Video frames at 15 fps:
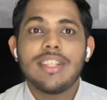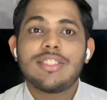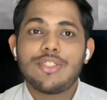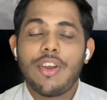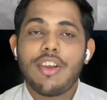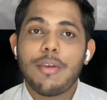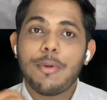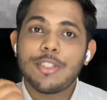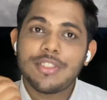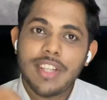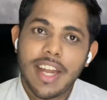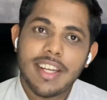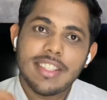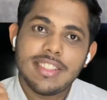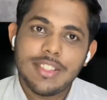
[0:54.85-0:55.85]
talk about
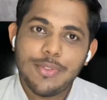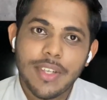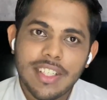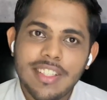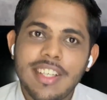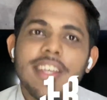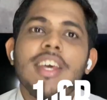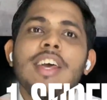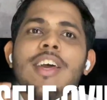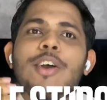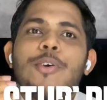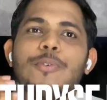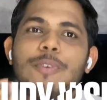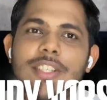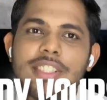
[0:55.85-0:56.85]
strategy 1,
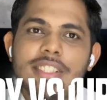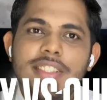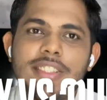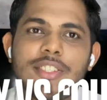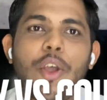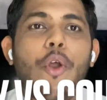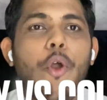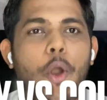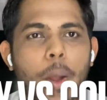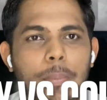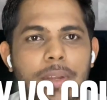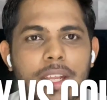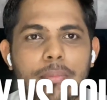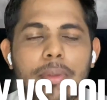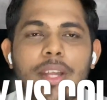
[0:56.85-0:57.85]
which is
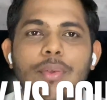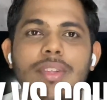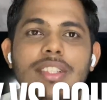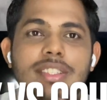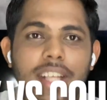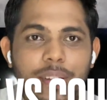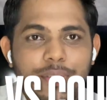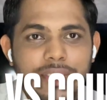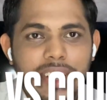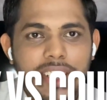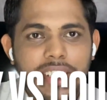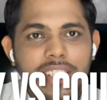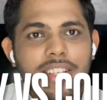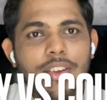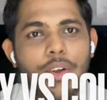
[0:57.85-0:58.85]
opting between
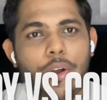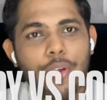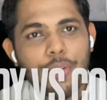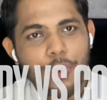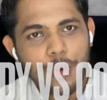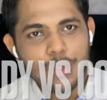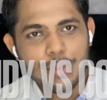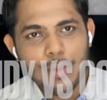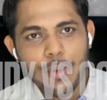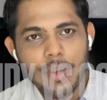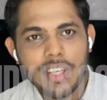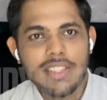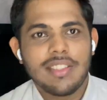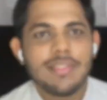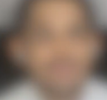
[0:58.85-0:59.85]
self-study or course
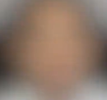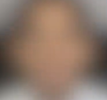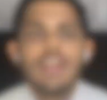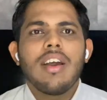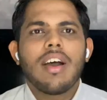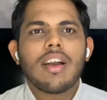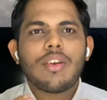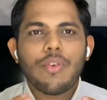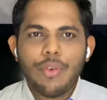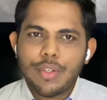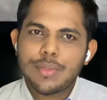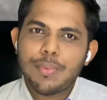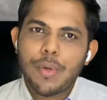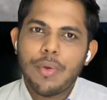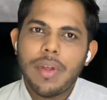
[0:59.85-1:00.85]
provider. A course
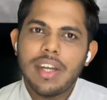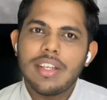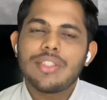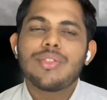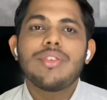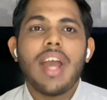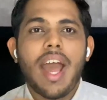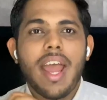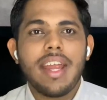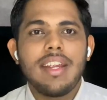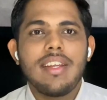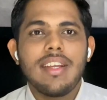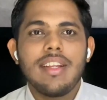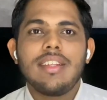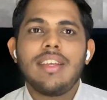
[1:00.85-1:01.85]
provider should
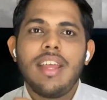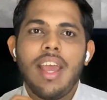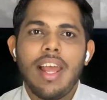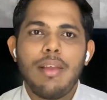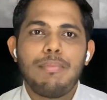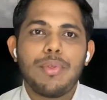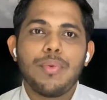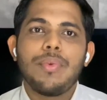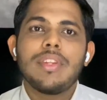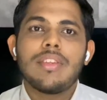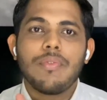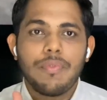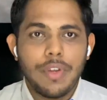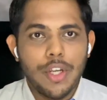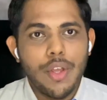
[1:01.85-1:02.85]
ideally help you with
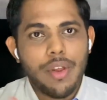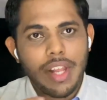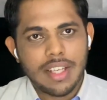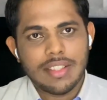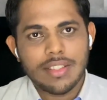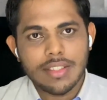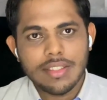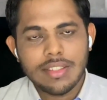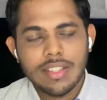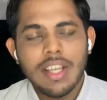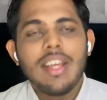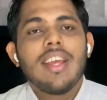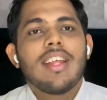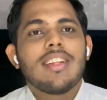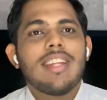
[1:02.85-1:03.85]
video lectures
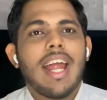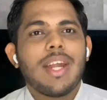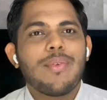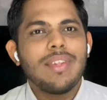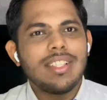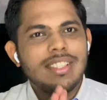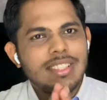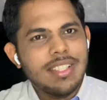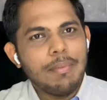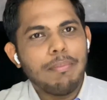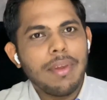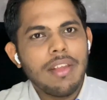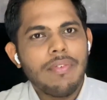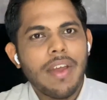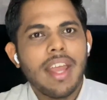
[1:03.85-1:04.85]
that
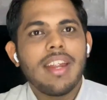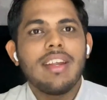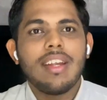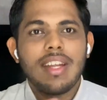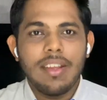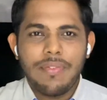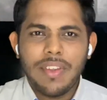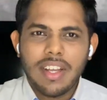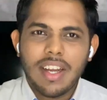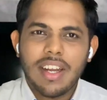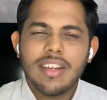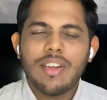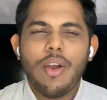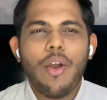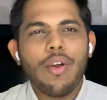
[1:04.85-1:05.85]
simplify
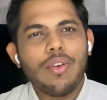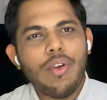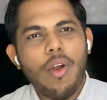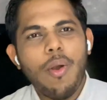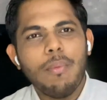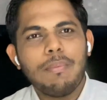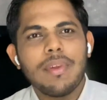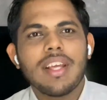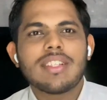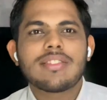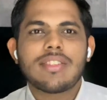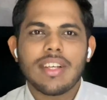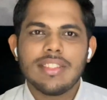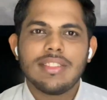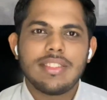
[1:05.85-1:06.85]
difficult or complex
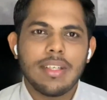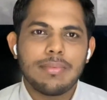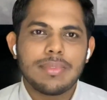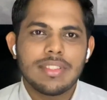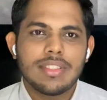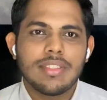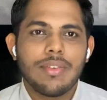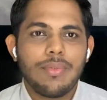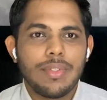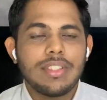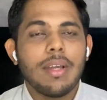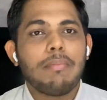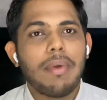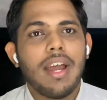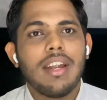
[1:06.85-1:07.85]
concepts which are
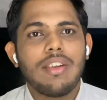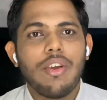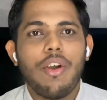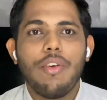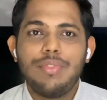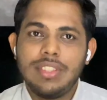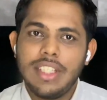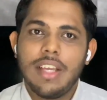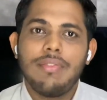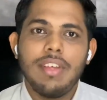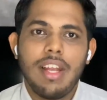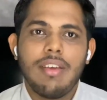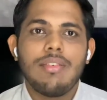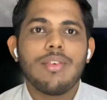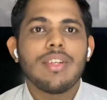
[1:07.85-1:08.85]
part of CFA
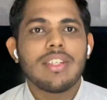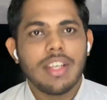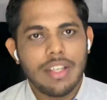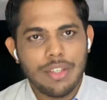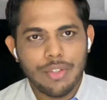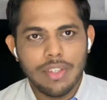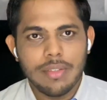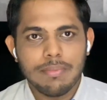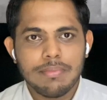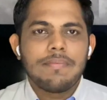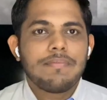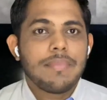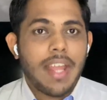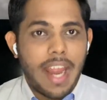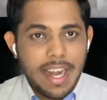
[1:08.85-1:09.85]
Level 1 curriculum.
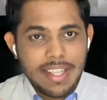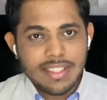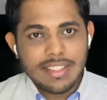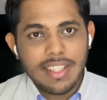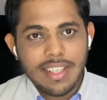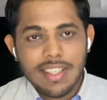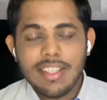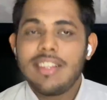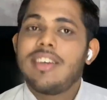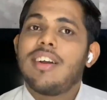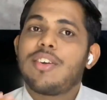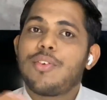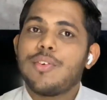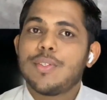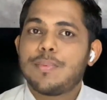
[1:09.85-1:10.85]
Additionally, a
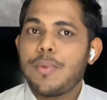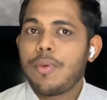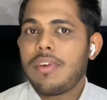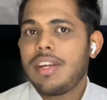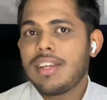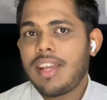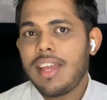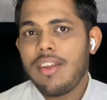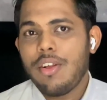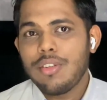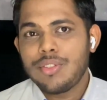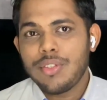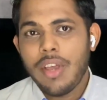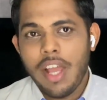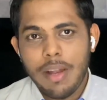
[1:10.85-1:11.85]
course provider can
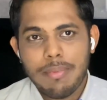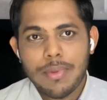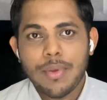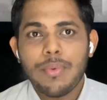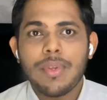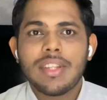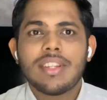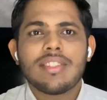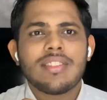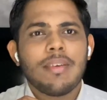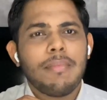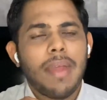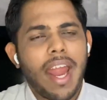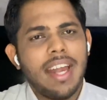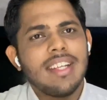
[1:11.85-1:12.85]
also help you with some
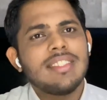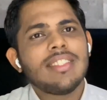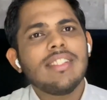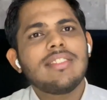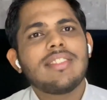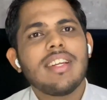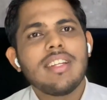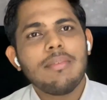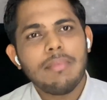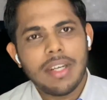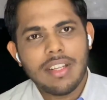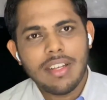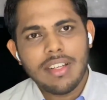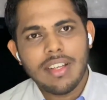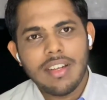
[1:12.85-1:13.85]
additional study
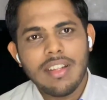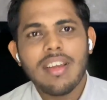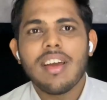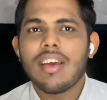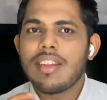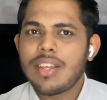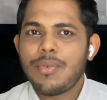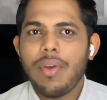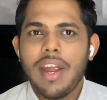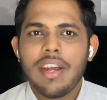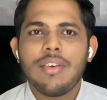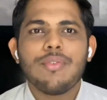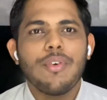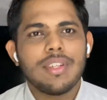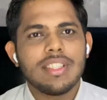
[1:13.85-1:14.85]
material required
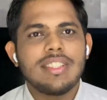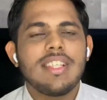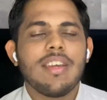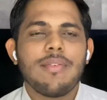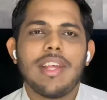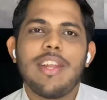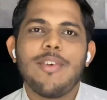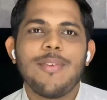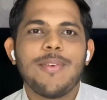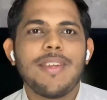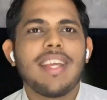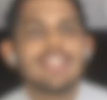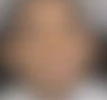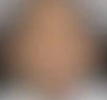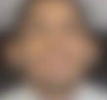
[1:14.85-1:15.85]
for the CFA Level 1
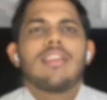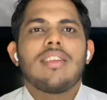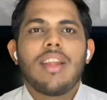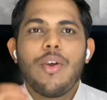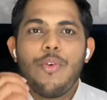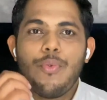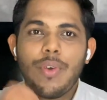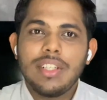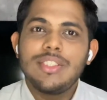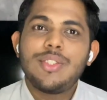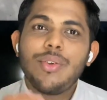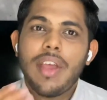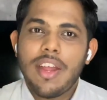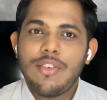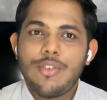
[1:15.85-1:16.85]
exam. Now, once you
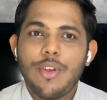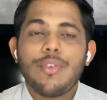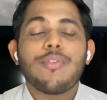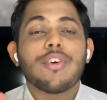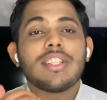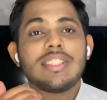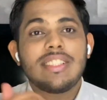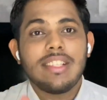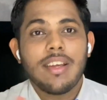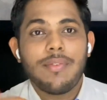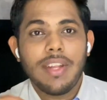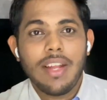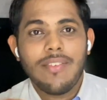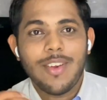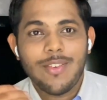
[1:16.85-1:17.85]
enroll for the CFA
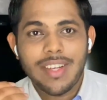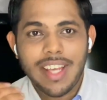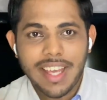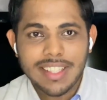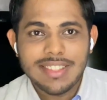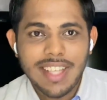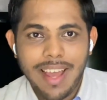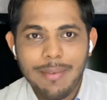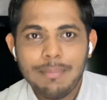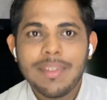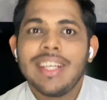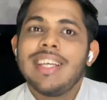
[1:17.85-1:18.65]
Level 1 exam,